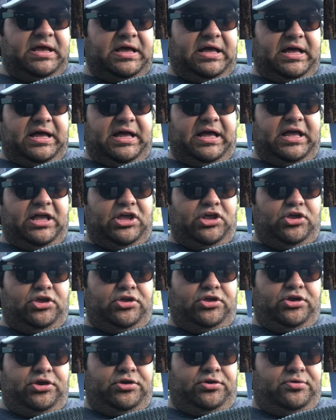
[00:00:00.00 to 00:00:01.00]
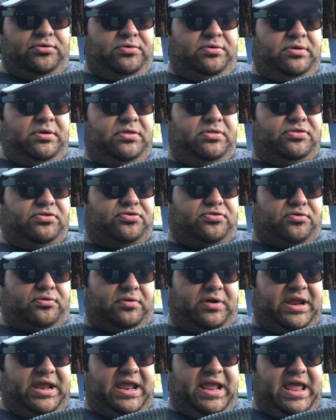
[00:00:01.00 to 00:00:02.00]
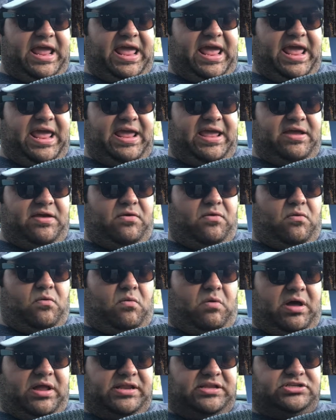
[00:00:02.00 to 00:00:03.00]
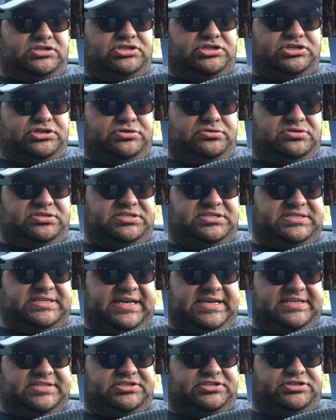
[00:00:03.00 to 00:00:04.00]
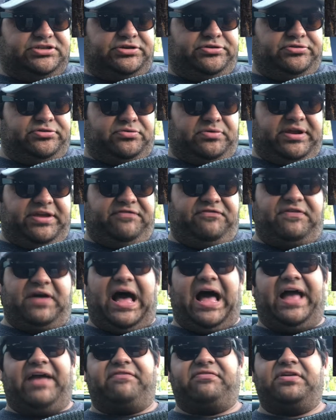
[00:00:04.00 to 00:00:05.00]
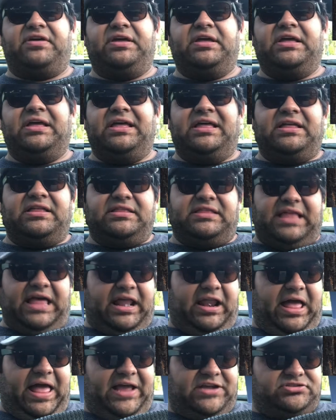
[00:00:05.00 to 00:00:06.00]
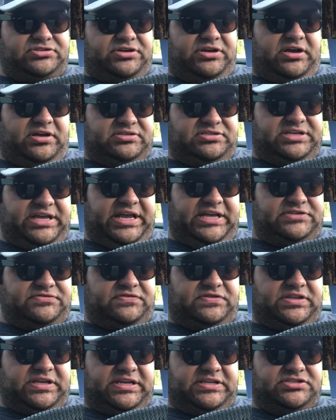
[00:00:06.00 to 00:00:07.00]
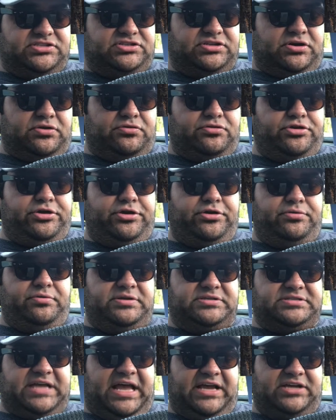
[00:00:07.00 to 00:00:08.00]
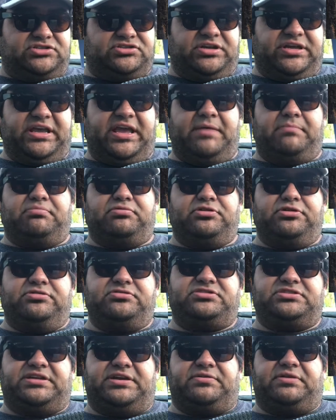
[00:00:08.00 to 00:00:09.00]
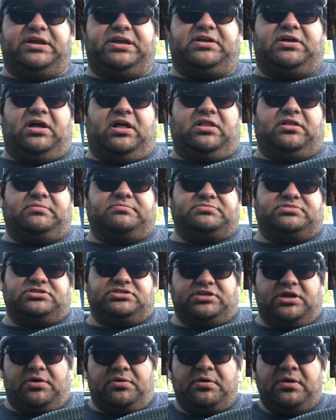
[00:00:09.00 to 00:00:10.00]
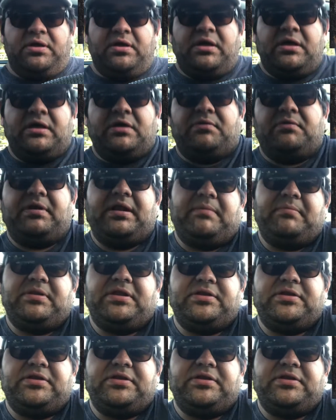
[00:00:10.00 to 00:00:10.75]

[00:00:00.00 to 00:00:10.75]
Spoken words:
U381262335. That actually all stands for things. So U is actually a blue steering column. So what I'm going